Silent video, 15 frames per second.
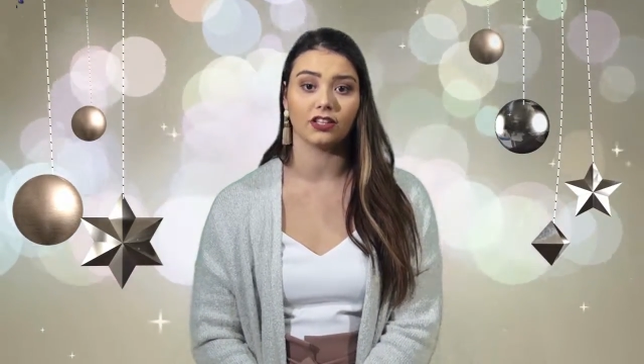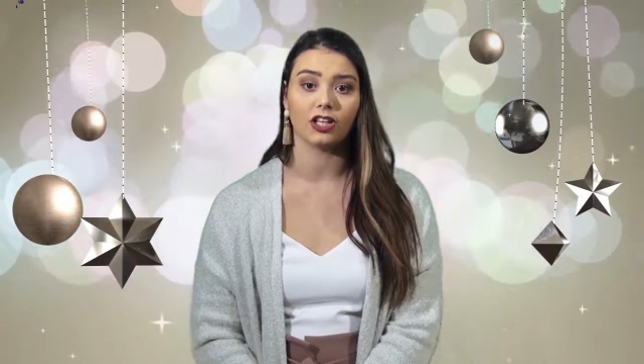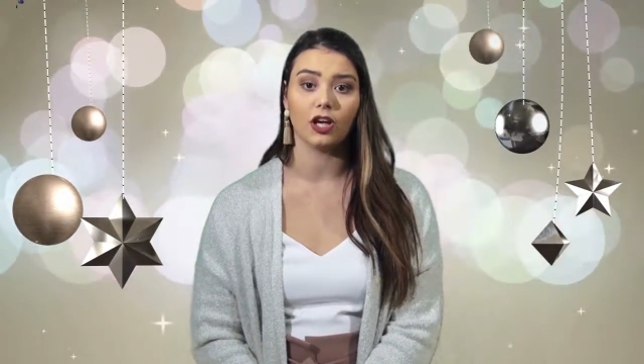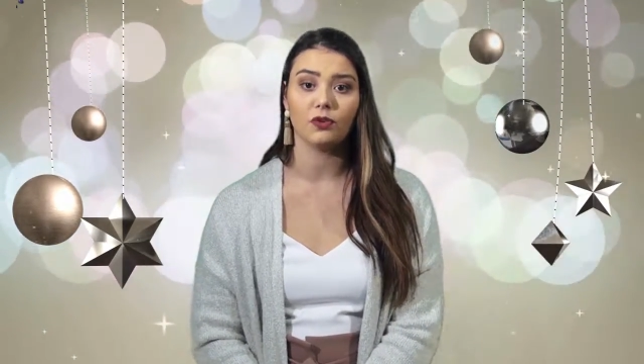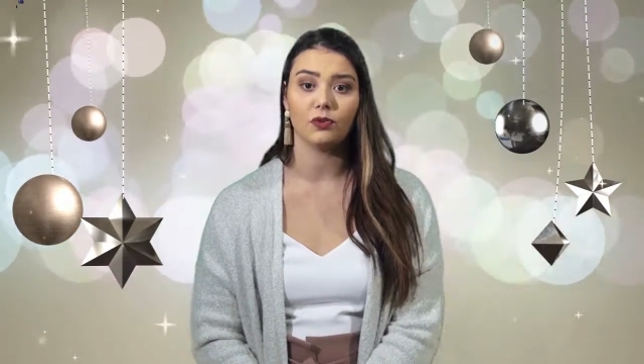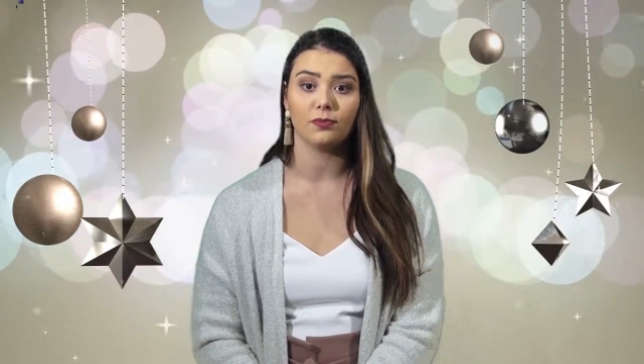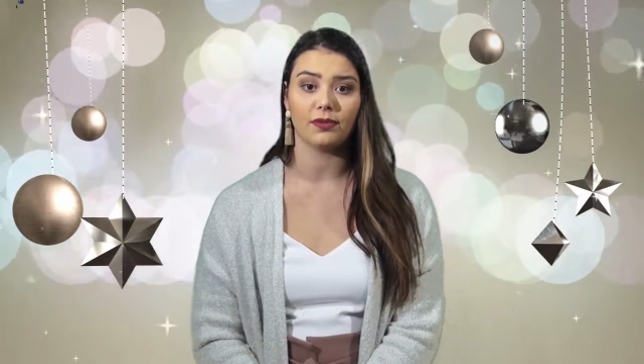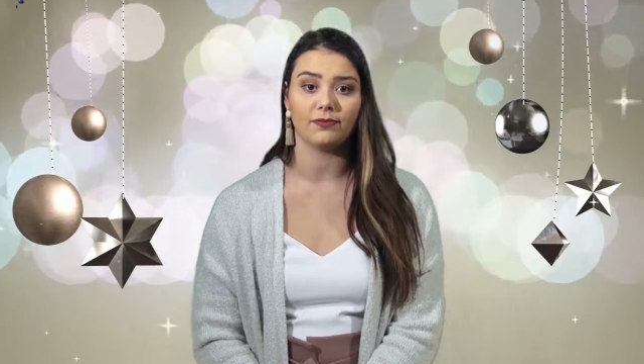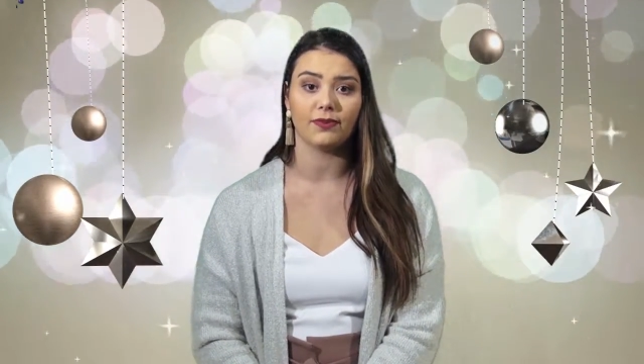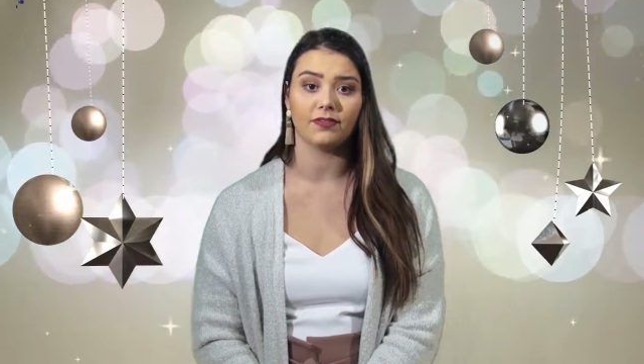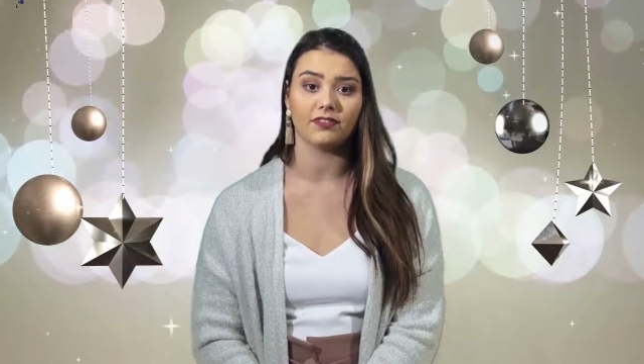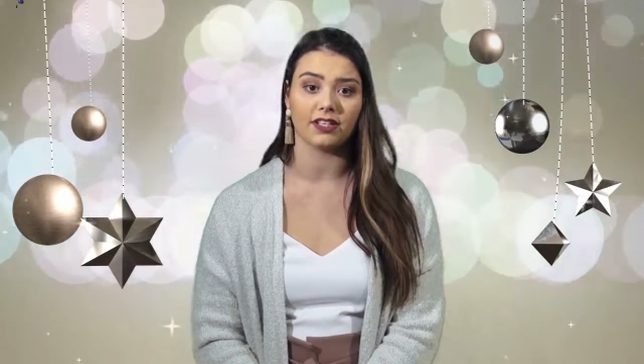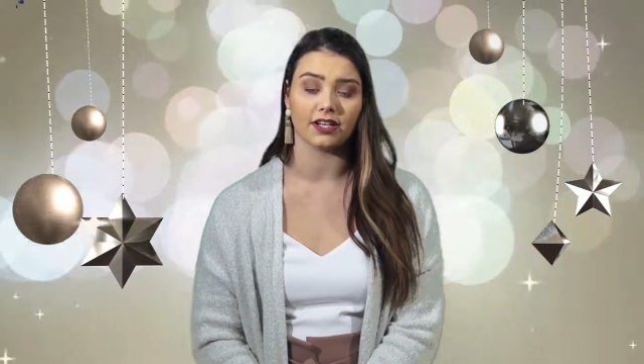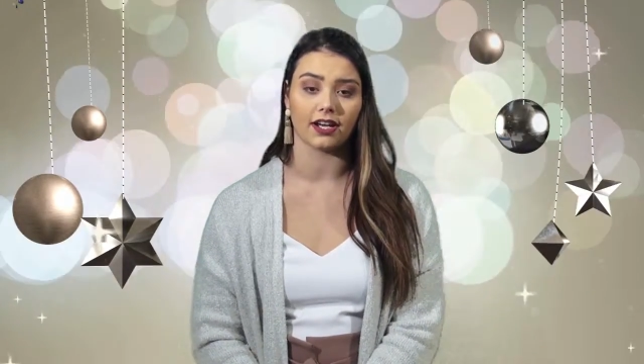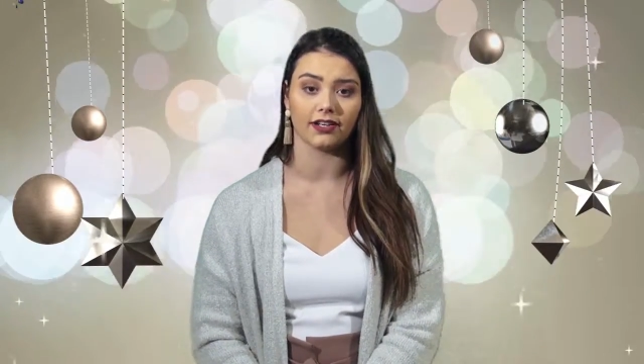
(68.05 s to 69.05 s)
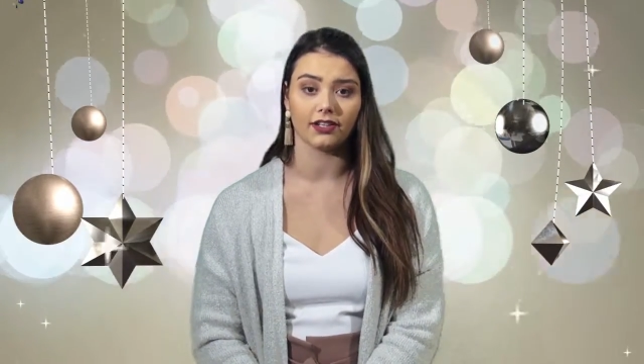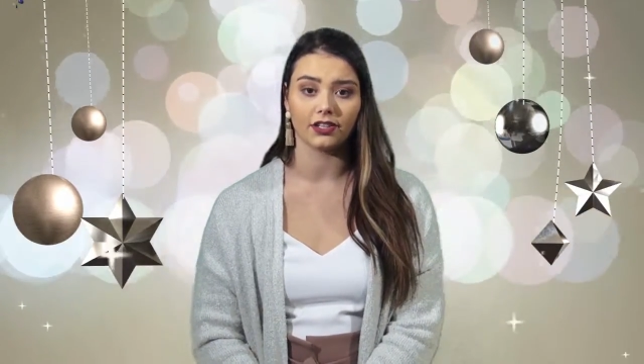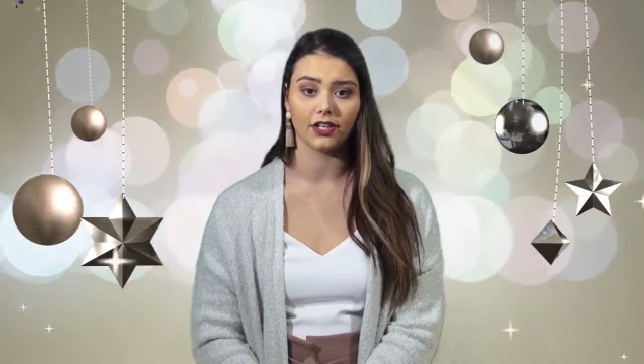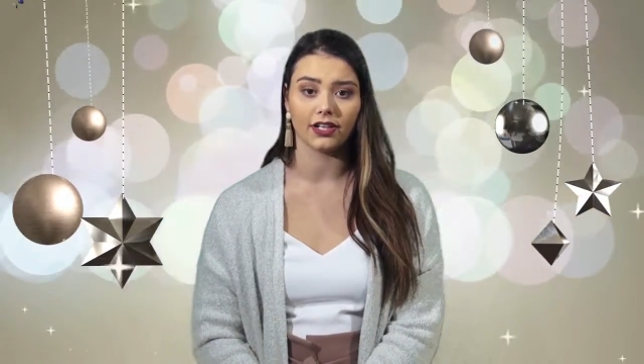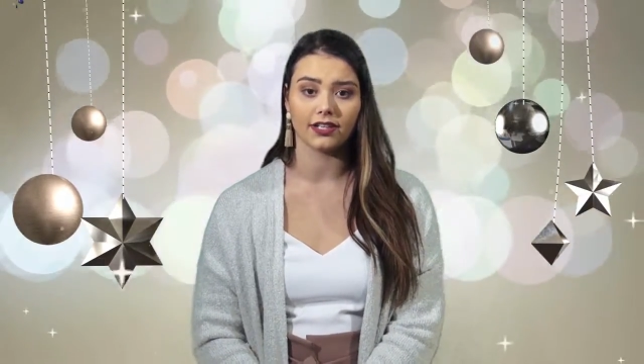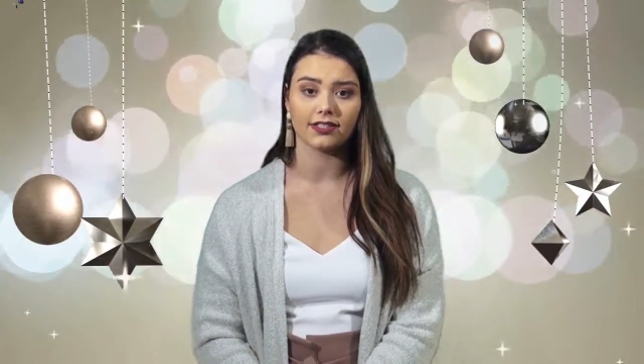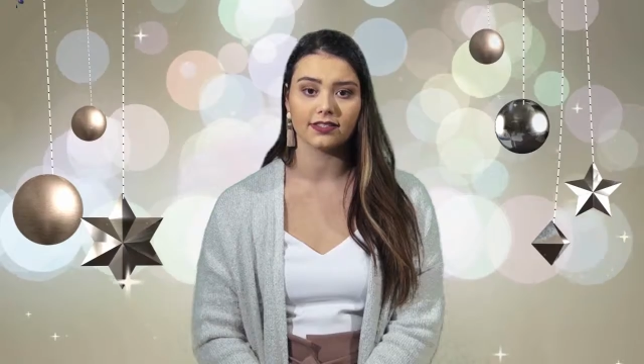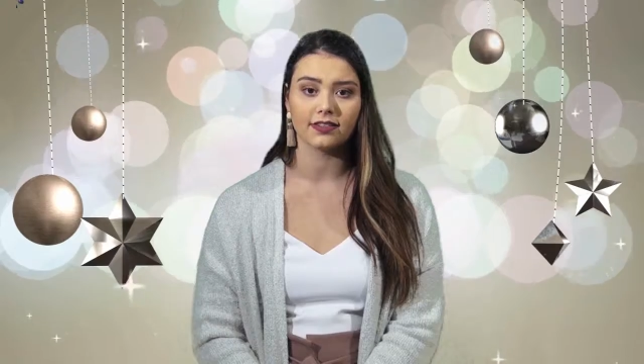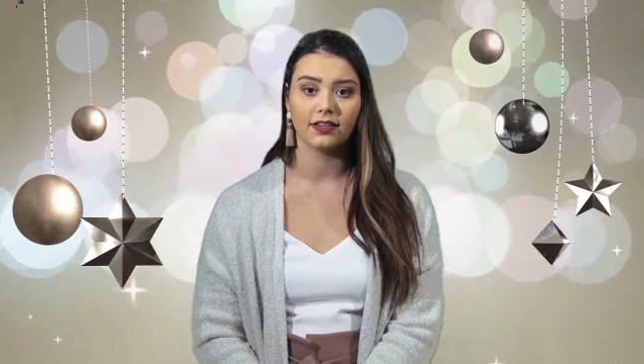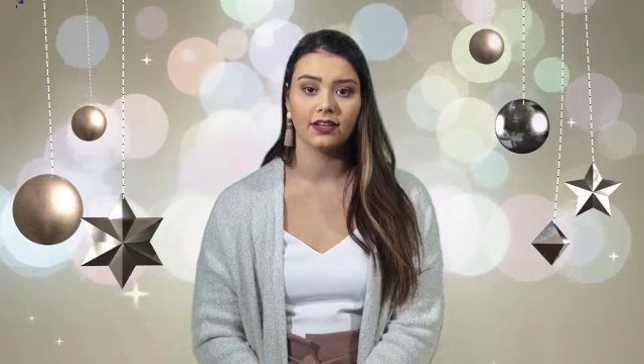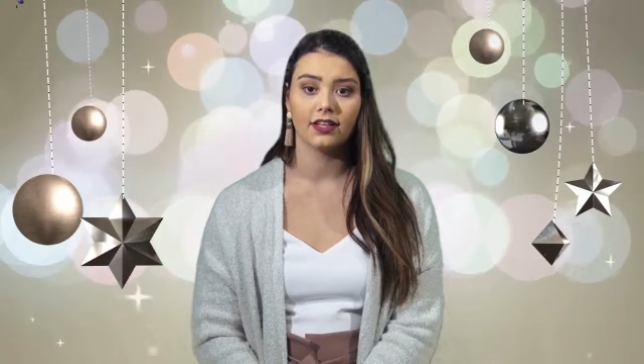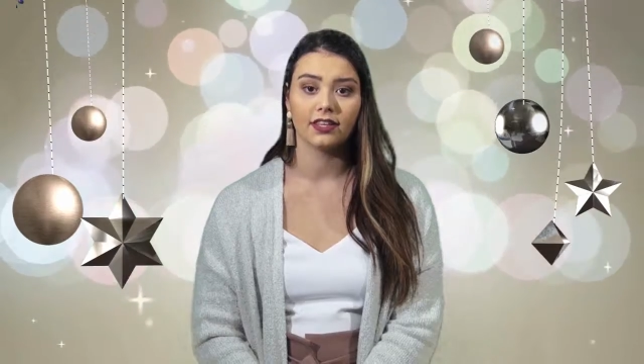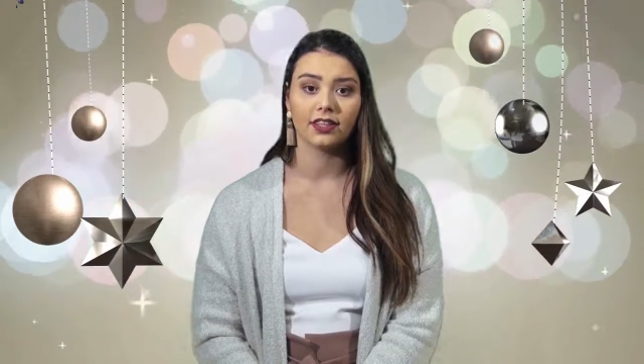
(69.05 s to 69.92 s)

the low will be 59 degrees.